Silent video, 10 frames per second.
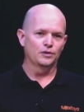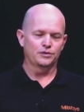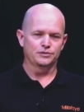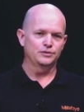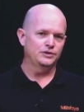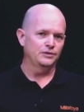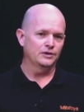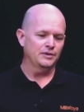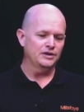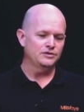or through
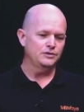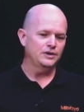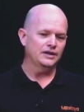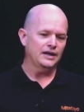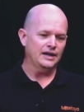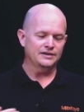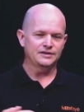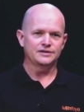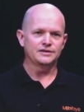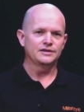serial commands, you can
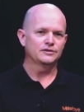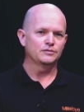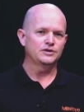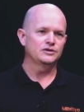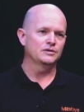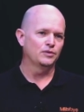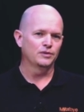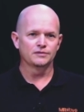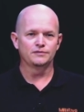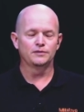access this, which is
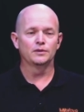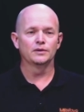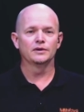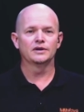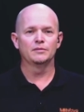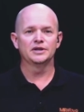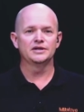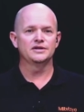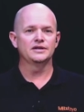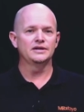important for
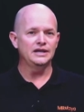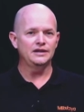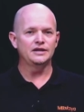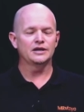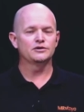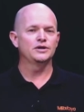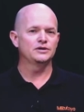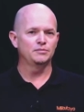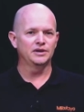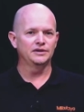companies that need that
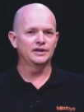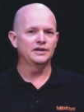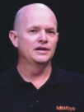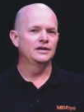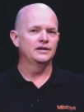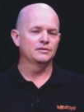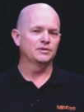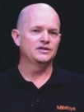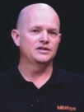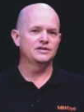traceability. In
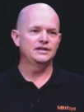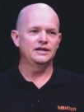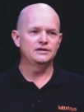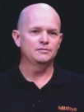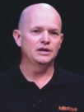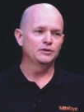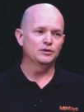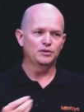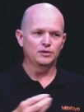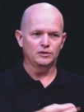some cases, they need to be able
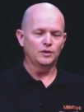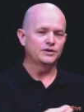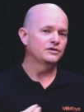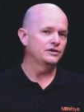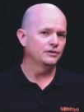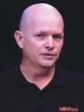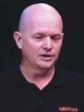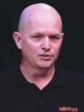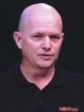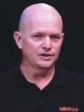to pull what the
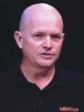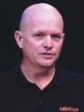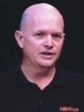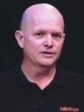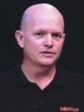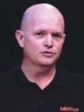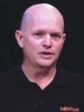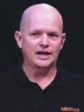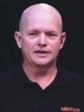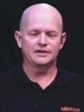serial number is so they can
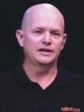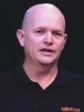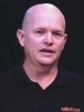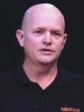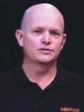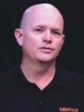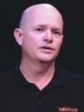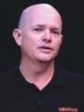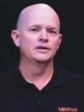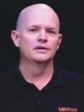track that gauge through
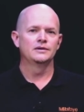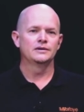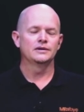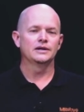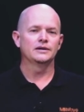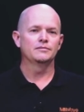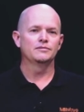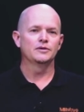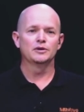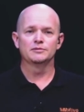their
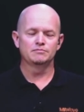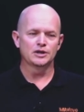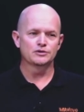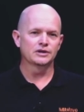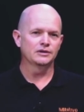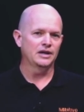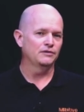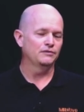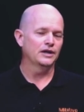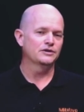measuring and
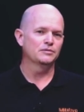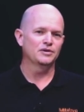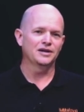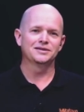manufacturing